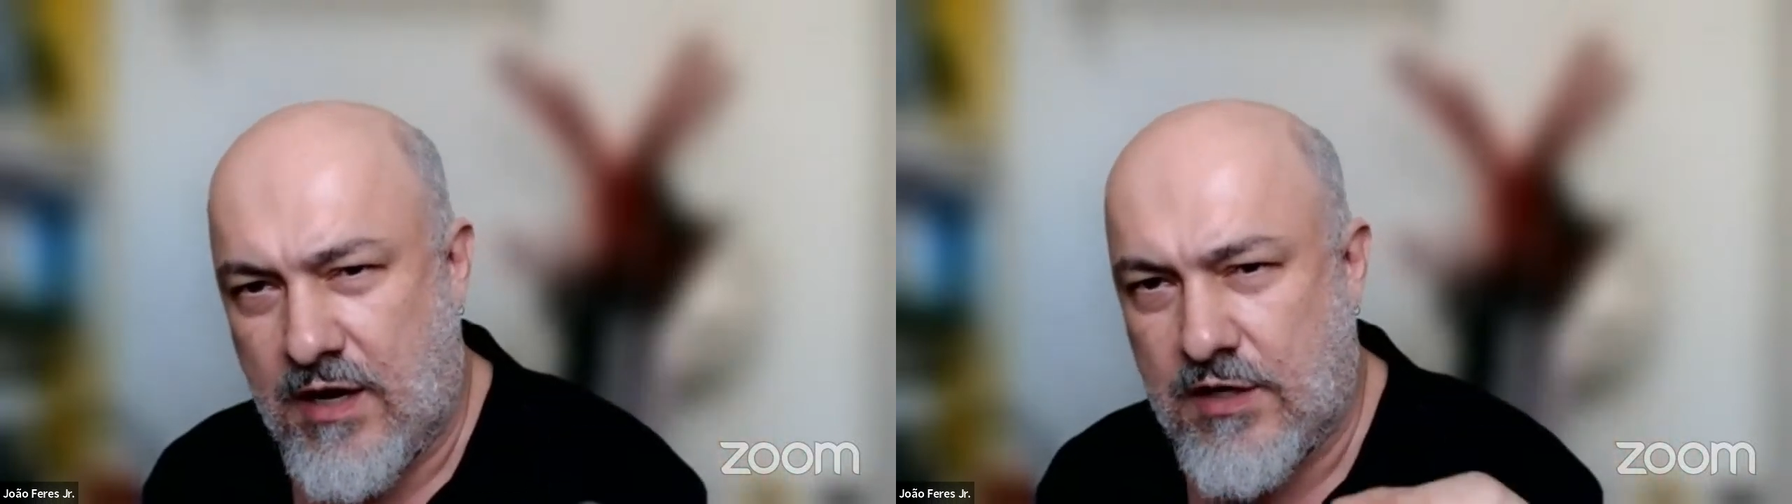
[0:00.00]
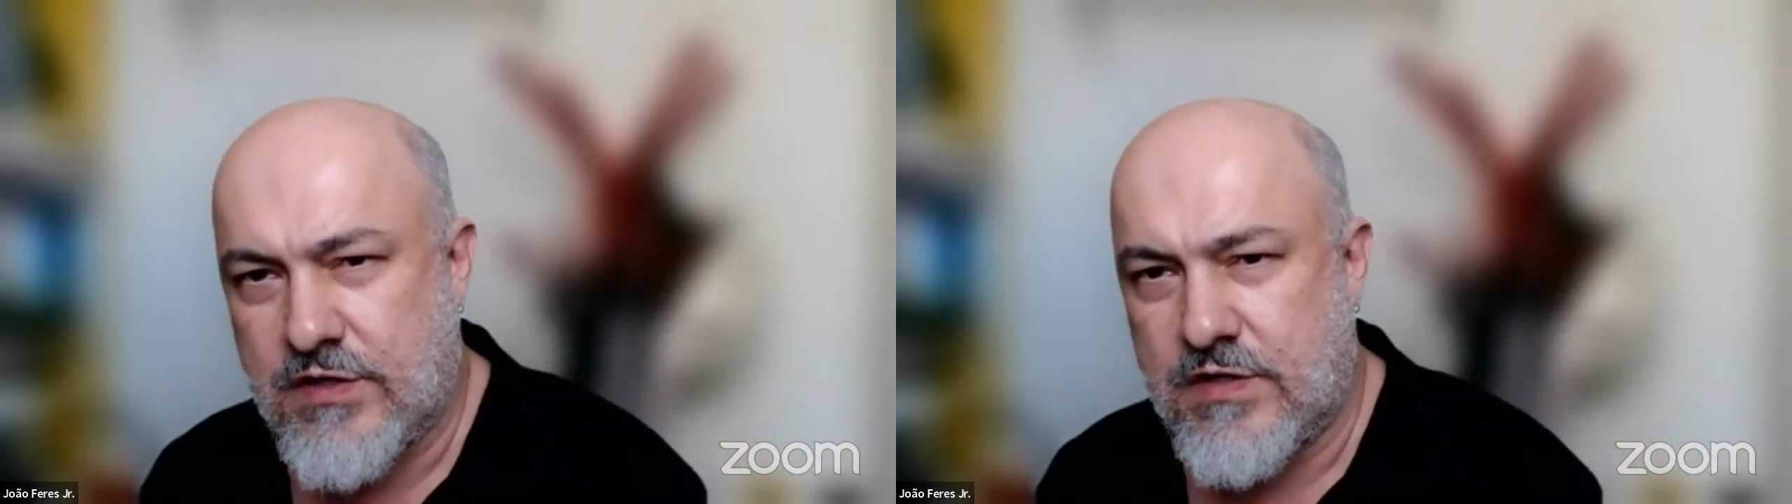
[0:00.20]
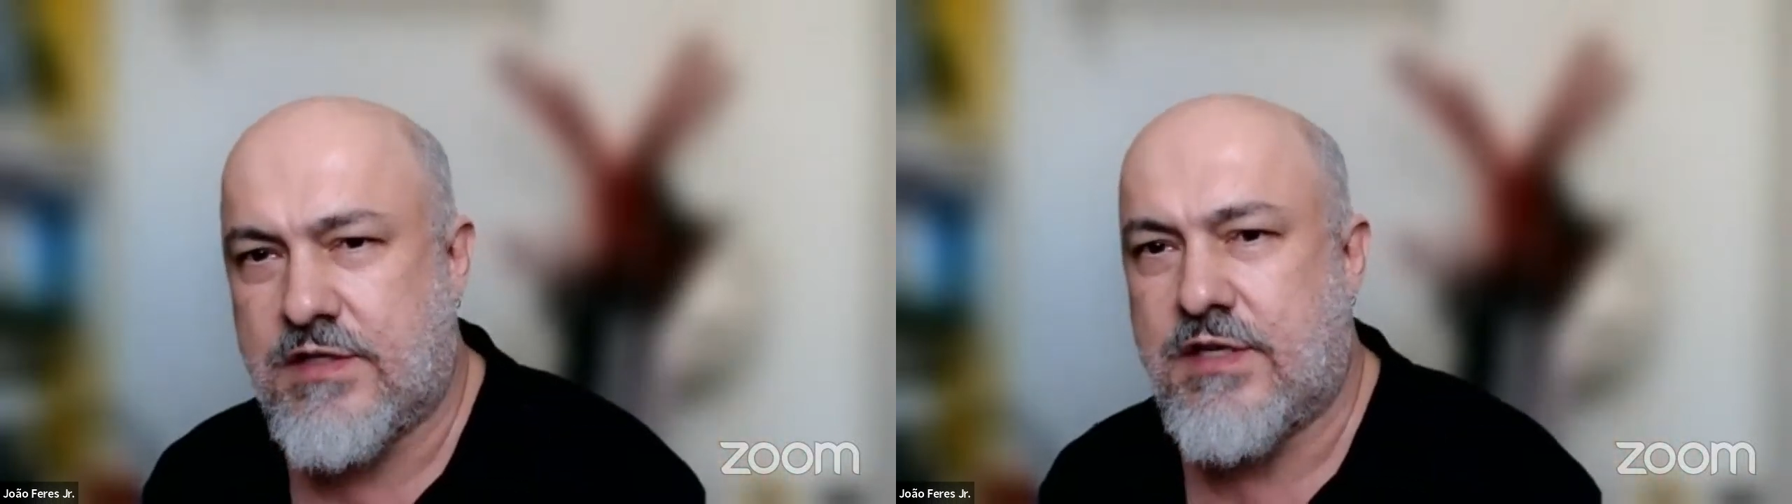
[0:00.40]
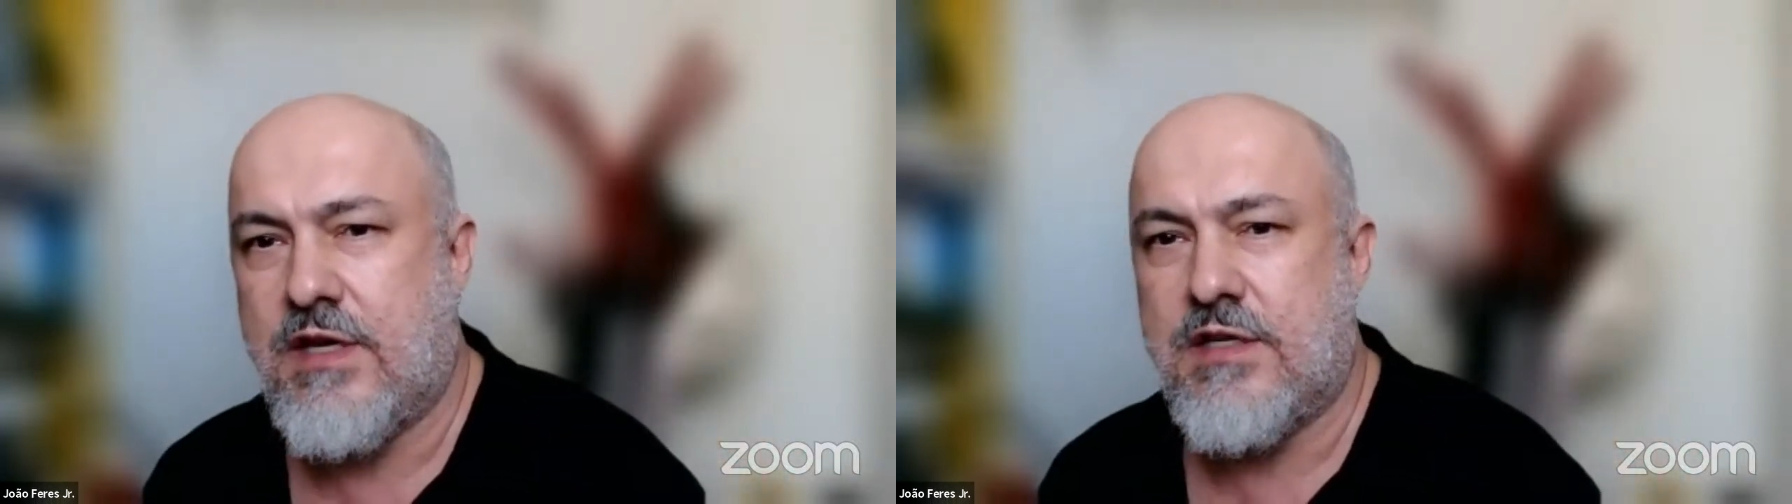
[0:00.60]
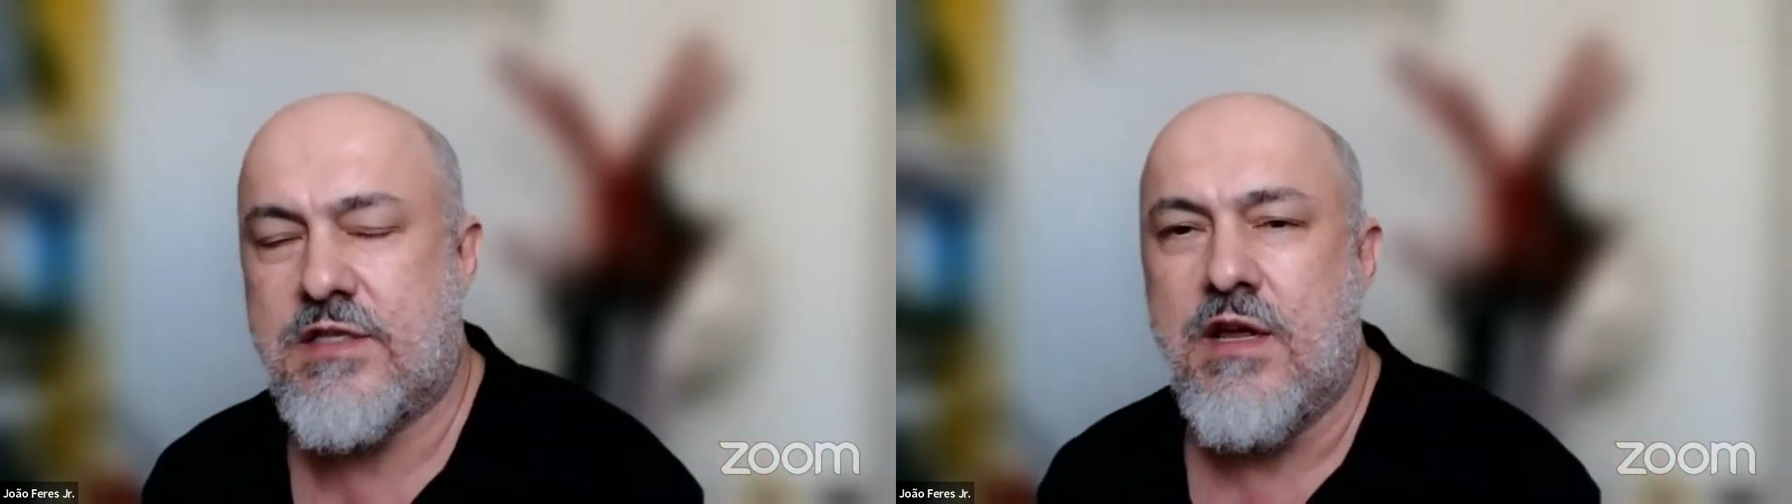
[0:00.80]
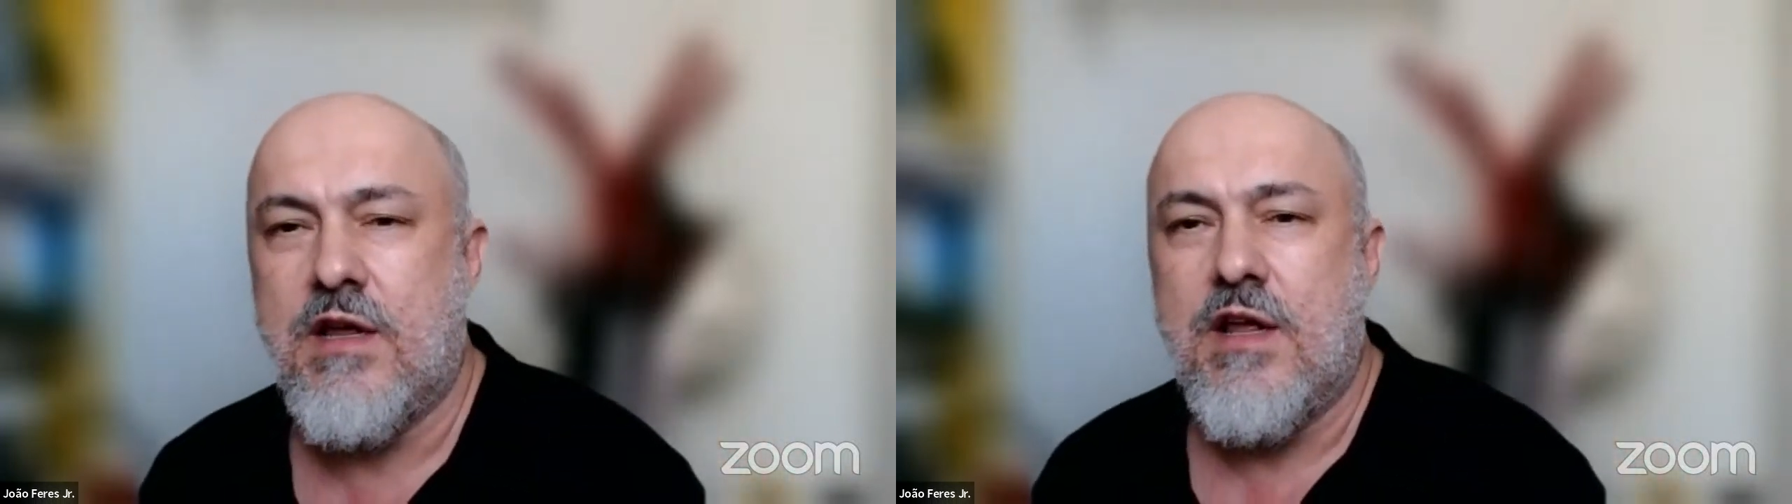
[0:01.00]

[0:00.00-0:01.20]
agencies,